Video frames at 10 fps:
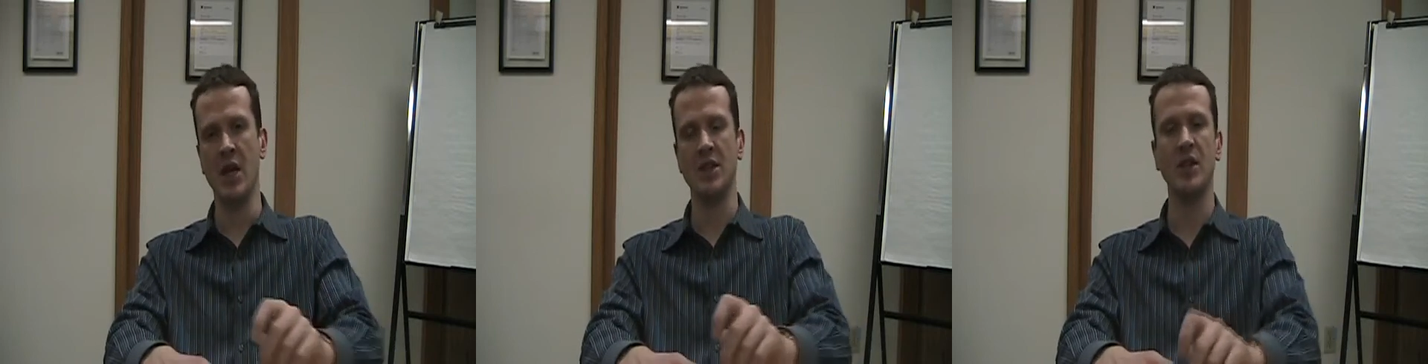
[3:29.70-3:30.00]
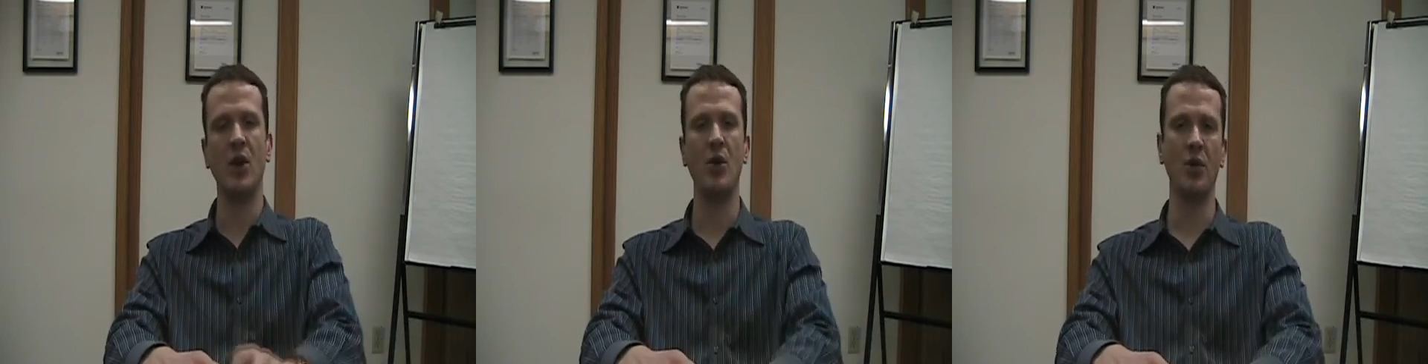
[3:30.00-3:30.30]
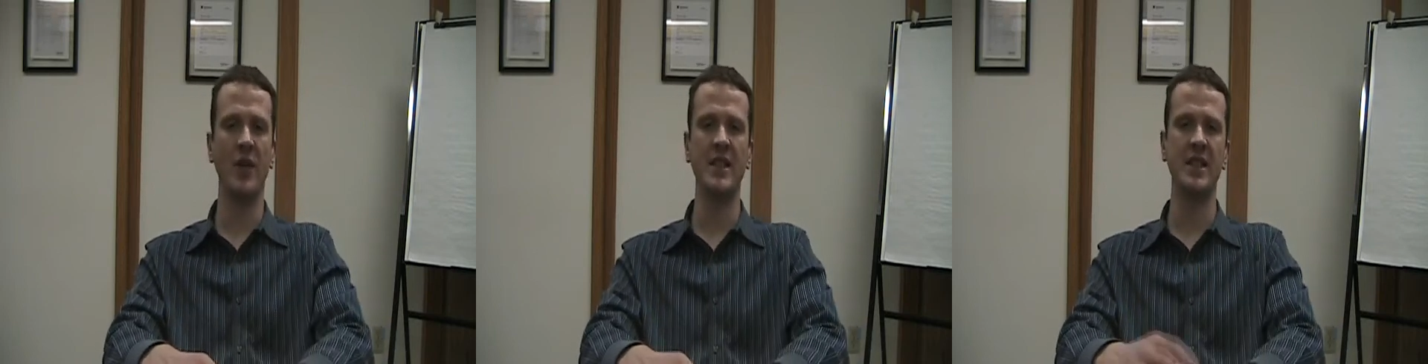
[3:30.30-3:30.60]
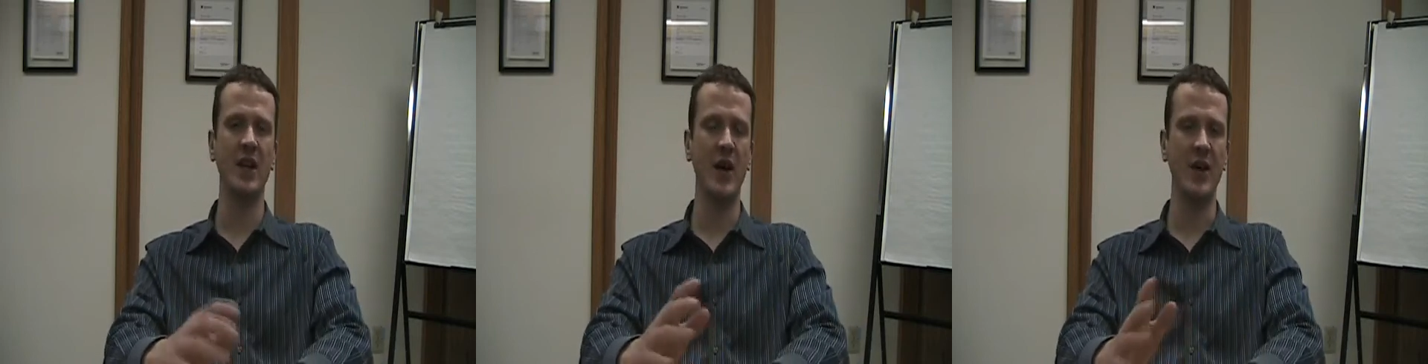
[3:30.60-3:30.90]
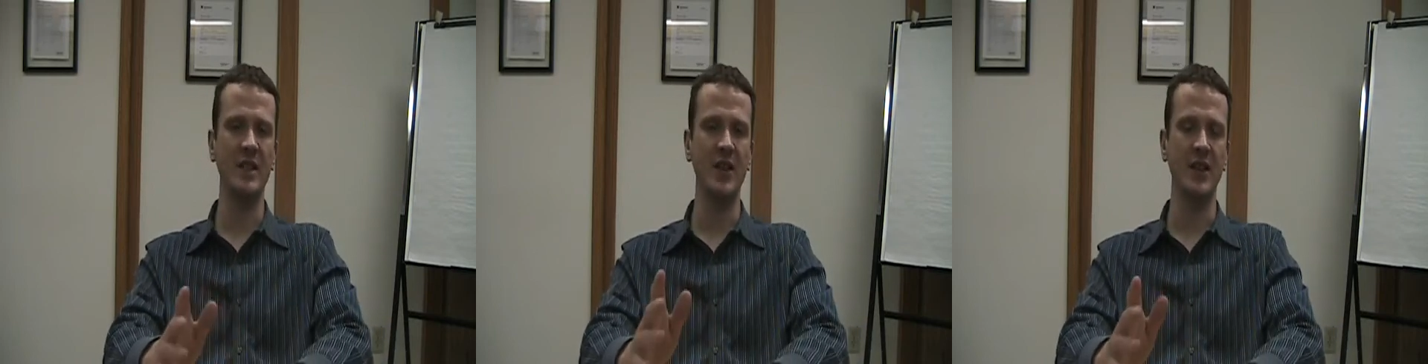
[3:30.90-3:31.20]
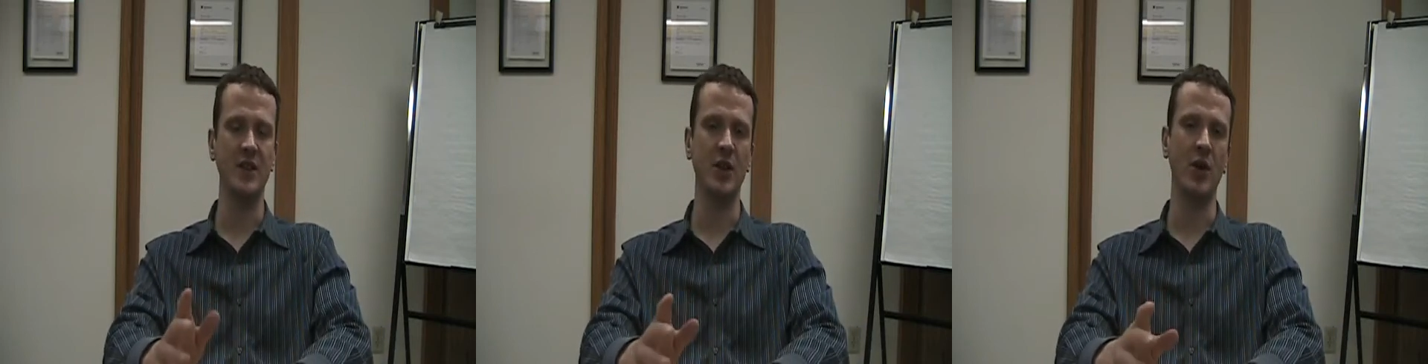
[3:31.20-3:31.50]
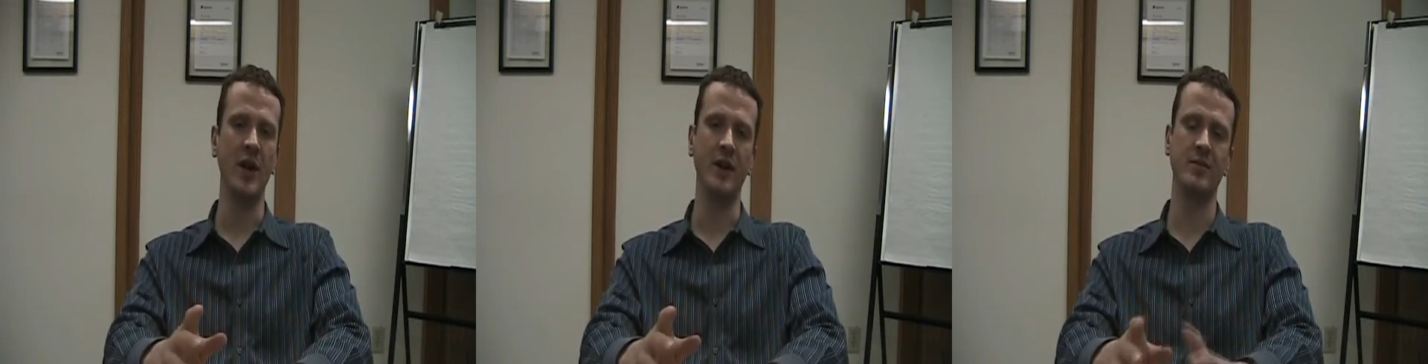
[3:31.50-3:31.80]
So that's kind of how I see things
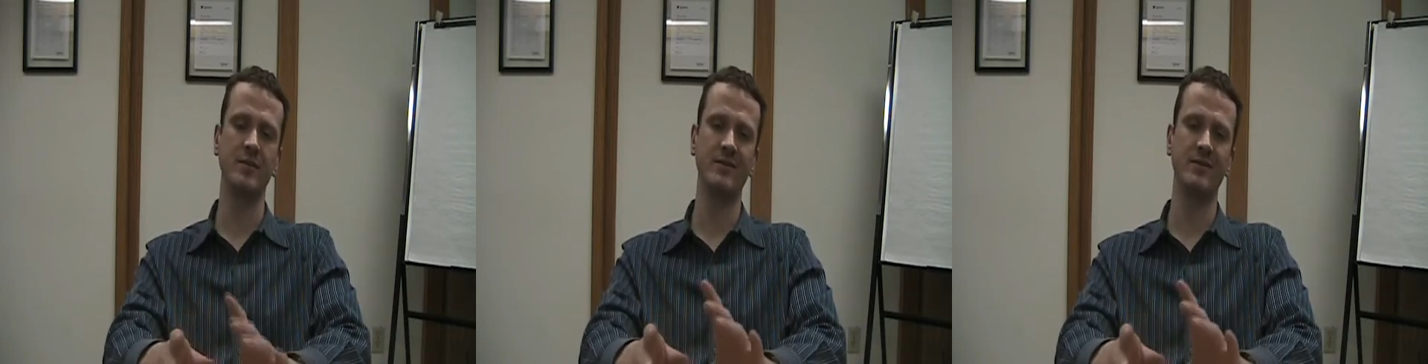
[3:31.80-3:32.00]
going.